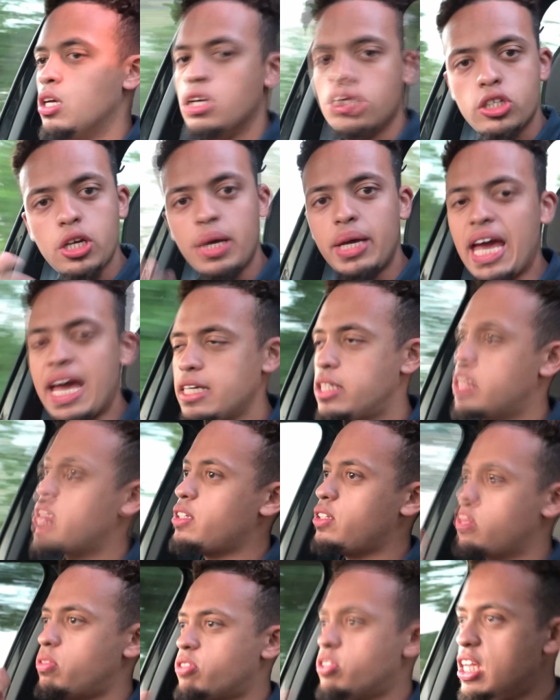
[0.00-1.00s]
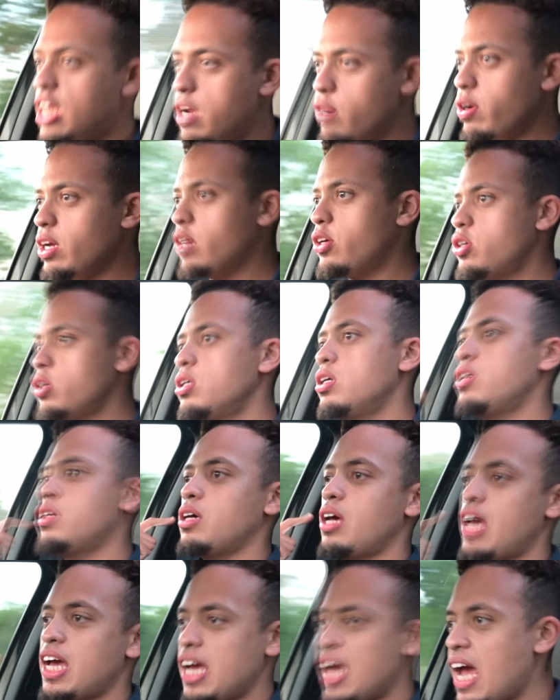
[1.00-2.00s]
So yes, steering good,
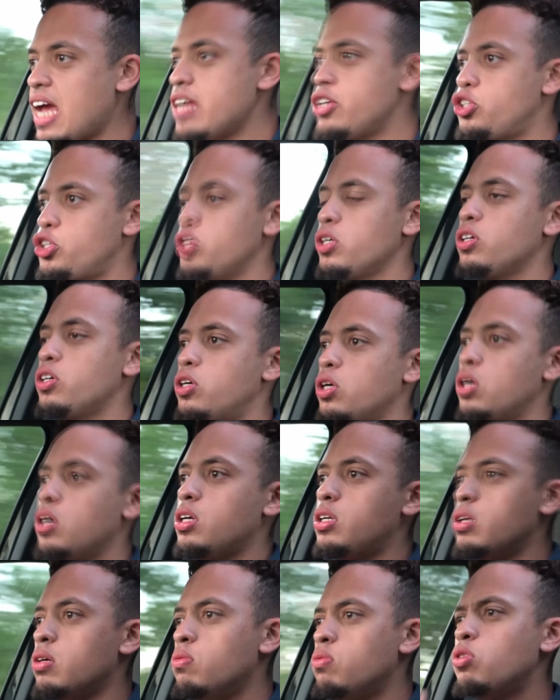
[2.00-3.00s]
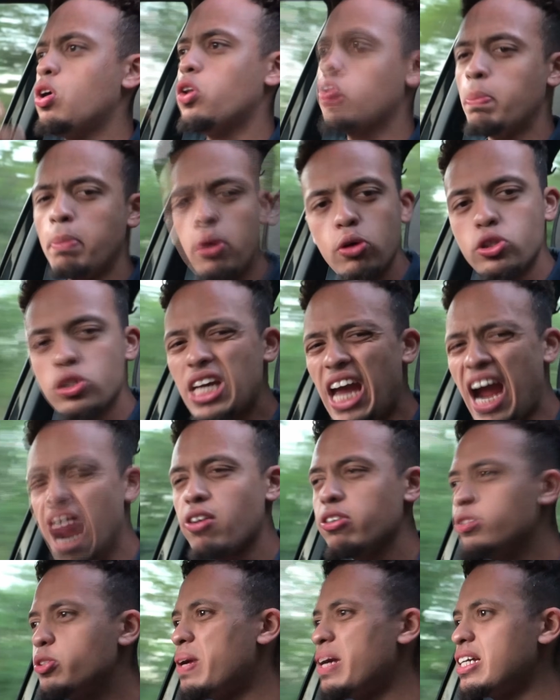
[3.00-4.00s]
engine good, not the most
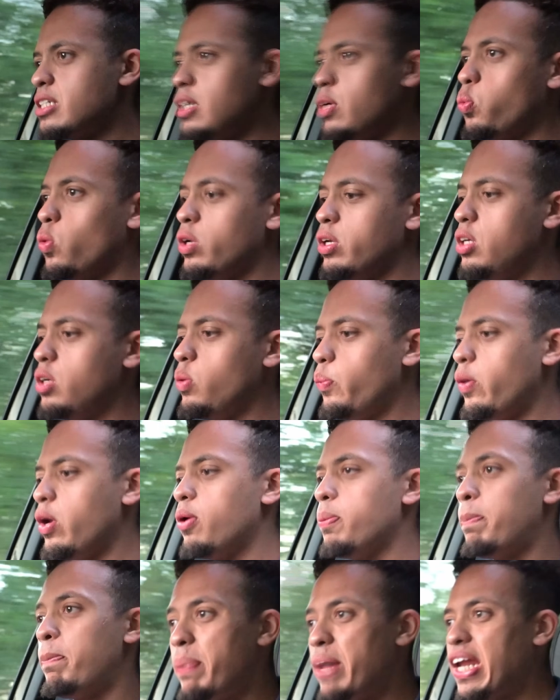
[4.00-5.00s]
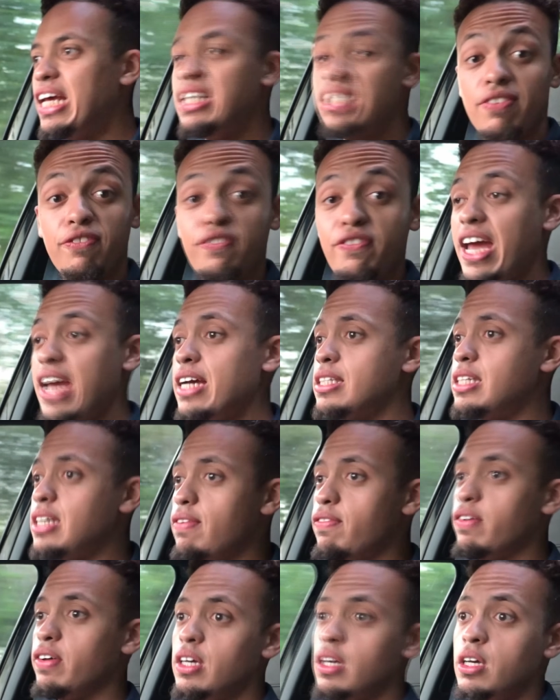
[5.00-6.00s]
charismatic one in the world, but it's
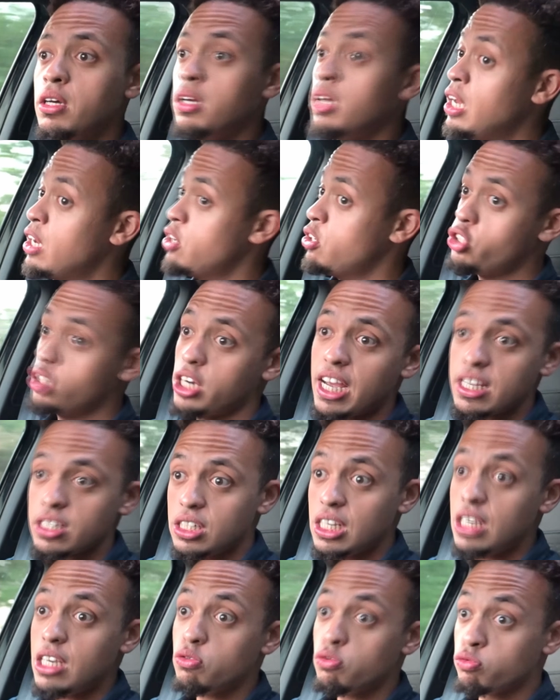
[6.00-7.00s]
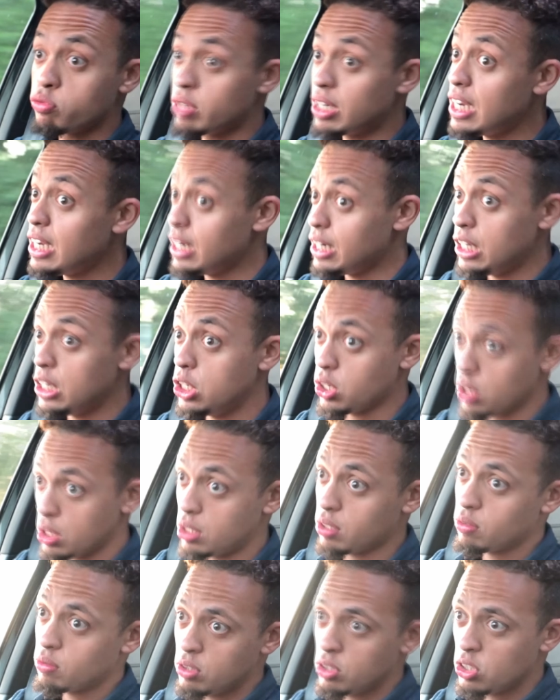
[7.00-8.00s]
effective. Chassis really
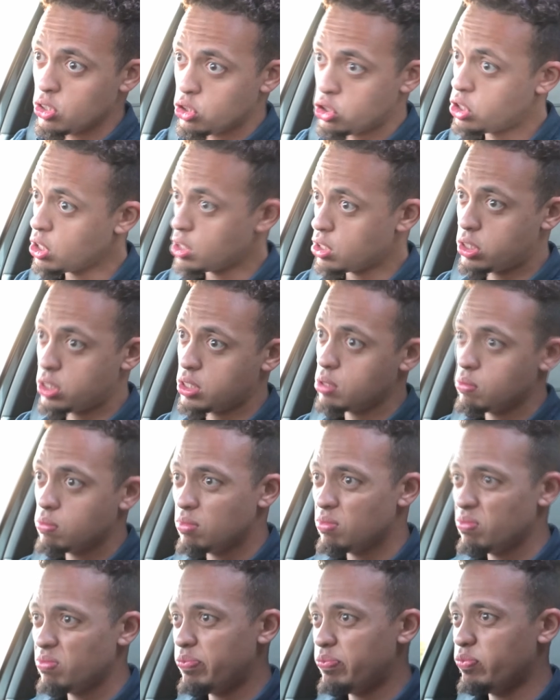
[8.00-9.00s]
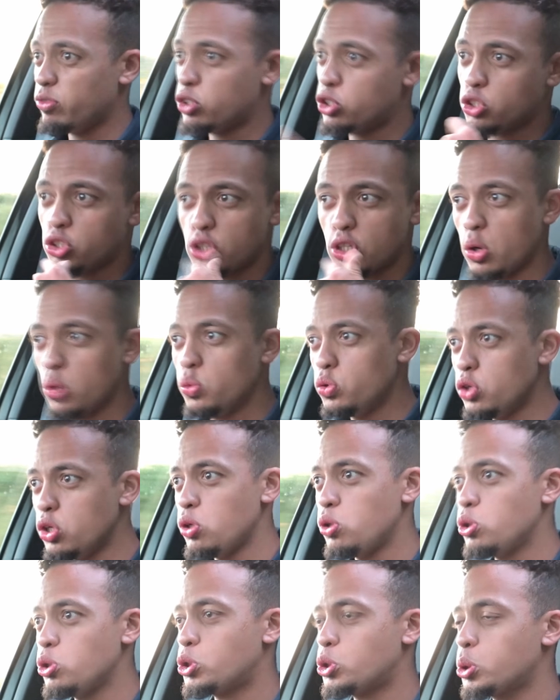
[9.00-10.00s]
good, just so
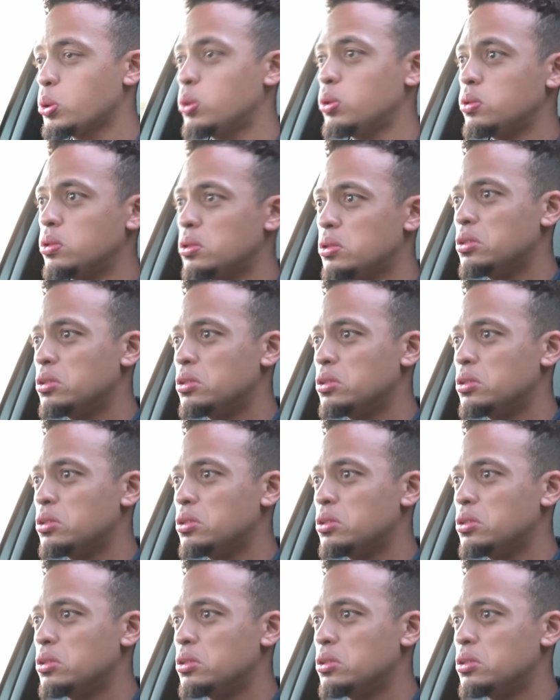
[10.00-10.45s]
neutral.